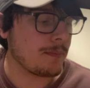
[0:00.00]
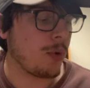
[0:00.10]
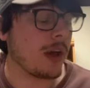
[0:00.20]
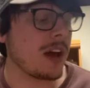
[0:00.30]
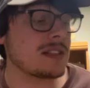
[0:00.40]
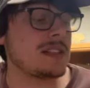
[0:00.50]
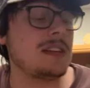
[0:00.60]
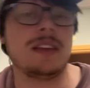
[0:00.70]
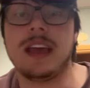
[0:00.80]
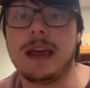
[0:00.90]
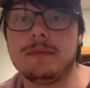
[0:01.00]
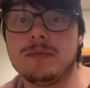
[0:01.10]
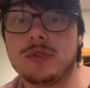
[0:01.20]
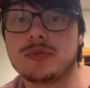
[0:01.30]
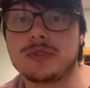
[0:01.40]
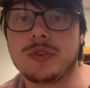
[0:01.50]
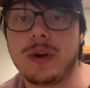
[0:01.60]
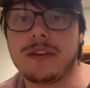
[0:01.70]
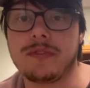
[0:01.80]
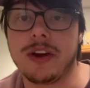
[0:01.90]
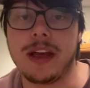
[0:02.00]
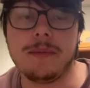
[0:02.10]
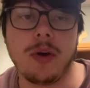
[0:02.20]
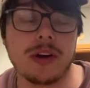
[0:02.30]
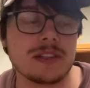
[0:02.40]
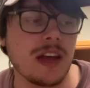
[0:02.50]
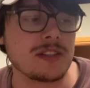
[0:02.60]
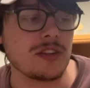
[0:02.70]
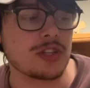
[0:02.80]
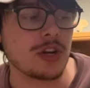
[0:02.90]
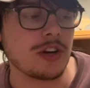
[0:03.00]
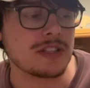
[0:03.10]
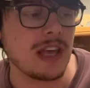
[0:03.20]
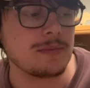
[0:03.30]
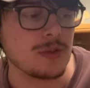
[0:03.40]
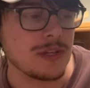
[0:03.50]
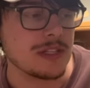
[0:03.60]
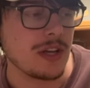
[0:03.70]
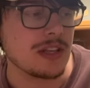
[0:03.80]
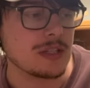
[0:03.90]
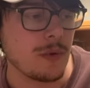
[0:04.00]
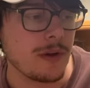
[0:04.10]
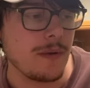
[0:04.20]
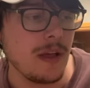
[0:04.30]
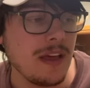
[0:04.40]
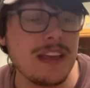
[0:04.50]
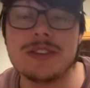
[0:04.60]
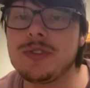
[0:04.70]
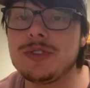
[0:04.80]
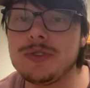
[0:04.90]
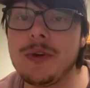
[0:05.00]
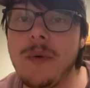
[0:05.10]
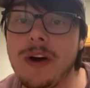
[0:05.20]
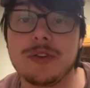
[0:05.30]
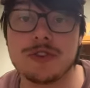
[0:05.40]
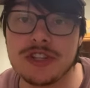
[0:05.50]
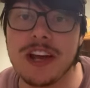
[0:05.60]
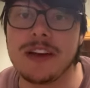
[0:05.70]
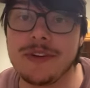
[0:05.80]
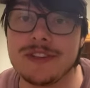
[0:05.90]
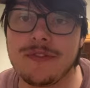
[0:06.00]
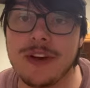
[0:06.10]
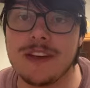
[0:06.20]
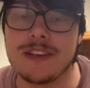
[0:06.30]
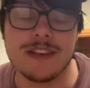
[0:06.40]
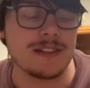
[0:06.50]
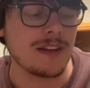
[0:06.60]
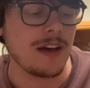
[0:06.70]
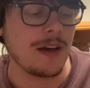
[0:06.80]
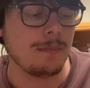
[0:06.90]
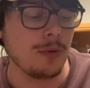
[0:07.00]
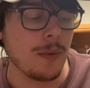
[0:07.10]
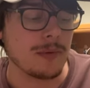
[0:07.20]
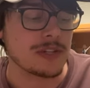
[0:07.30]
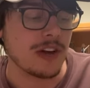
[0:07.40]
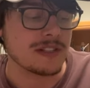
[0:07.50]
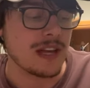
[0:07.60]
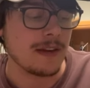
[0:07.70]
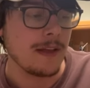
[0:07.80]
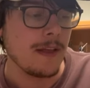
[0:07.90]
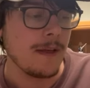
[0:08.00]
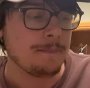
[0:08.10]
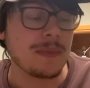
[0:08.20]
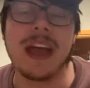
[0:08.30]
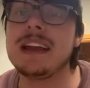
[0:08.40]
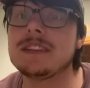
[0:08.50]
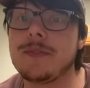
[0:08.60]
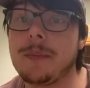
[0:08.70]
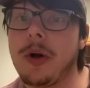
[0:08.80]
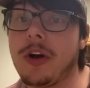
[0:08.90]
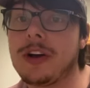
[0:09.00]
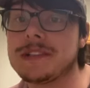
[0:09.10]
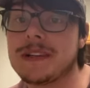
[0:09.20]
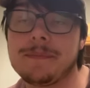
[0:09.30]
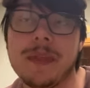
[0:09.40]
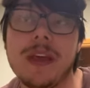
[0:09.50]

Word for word: Boy got to see the game, which was great for him. Honestly, I saw the Sharks game, so he saw this one. He's also doing well. You should check out his uh, his uh, Blue Bombers content and his football content.